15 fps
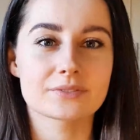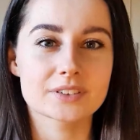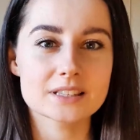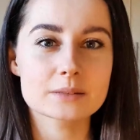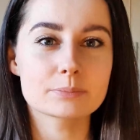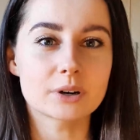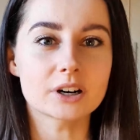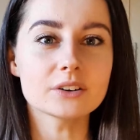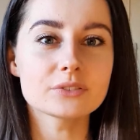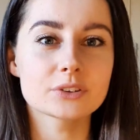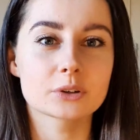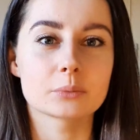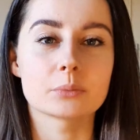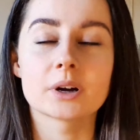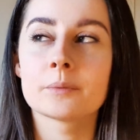This
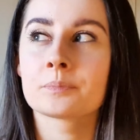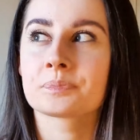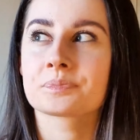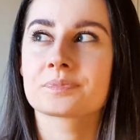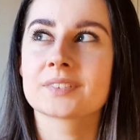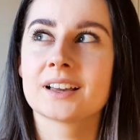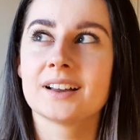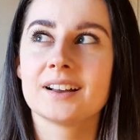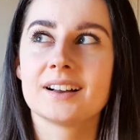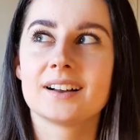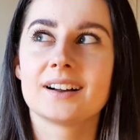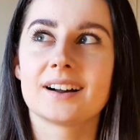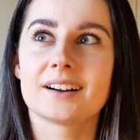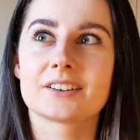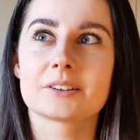perfume
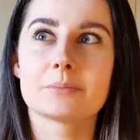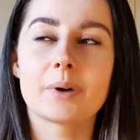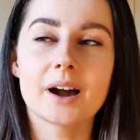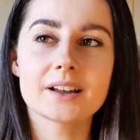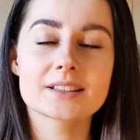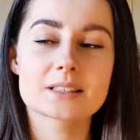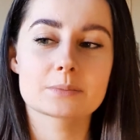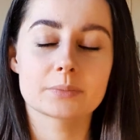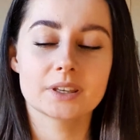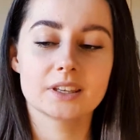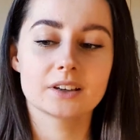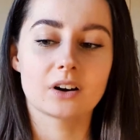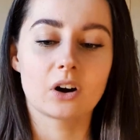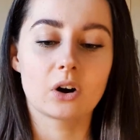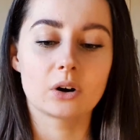reminds
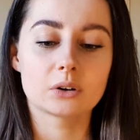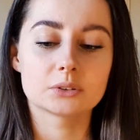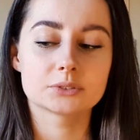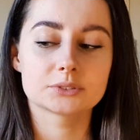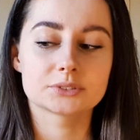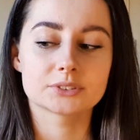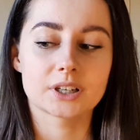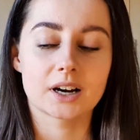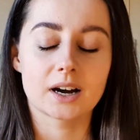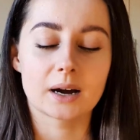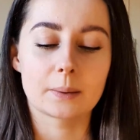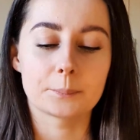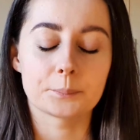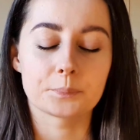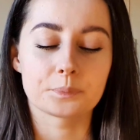me of
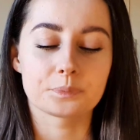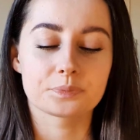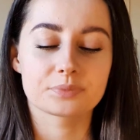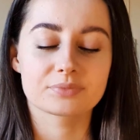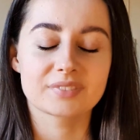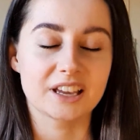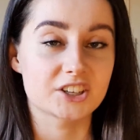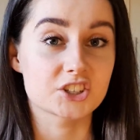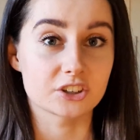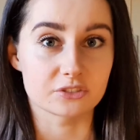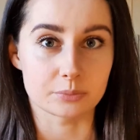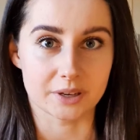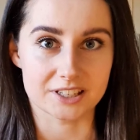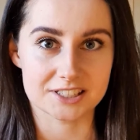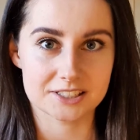
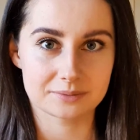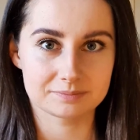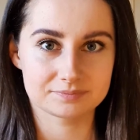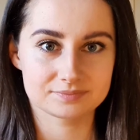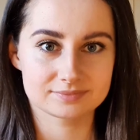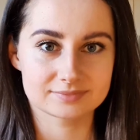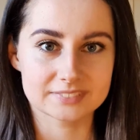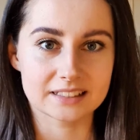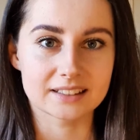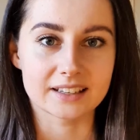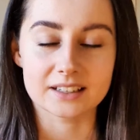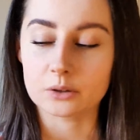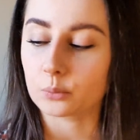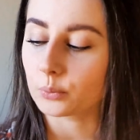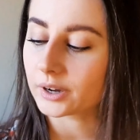achievement.
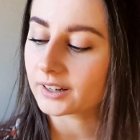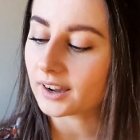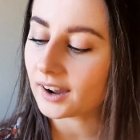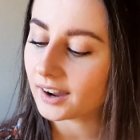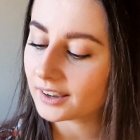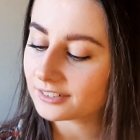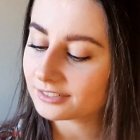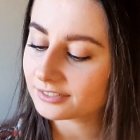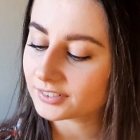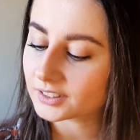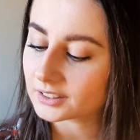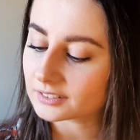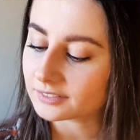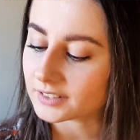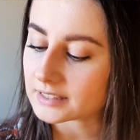Like when I
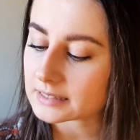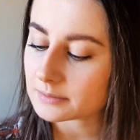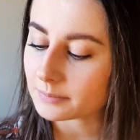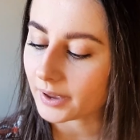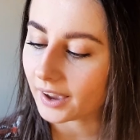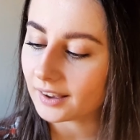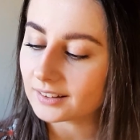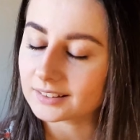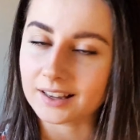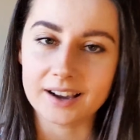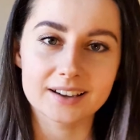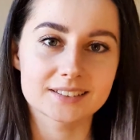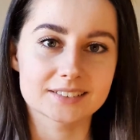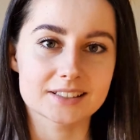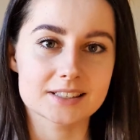feel this smell,
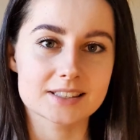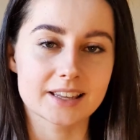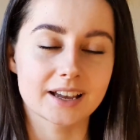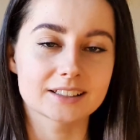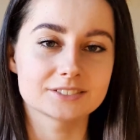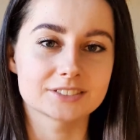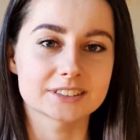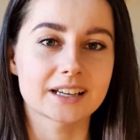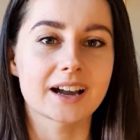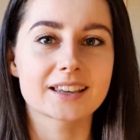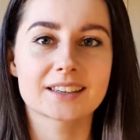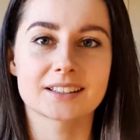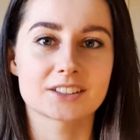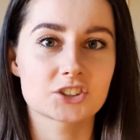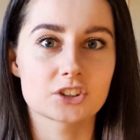I understand that
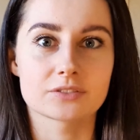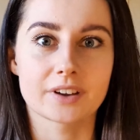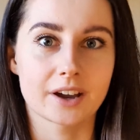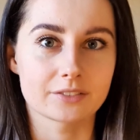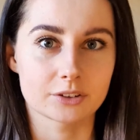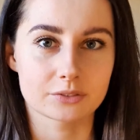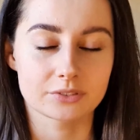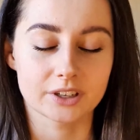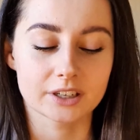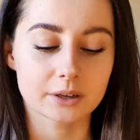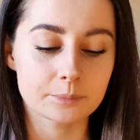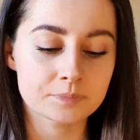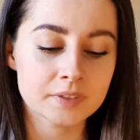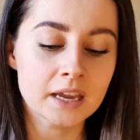I can achieve everything.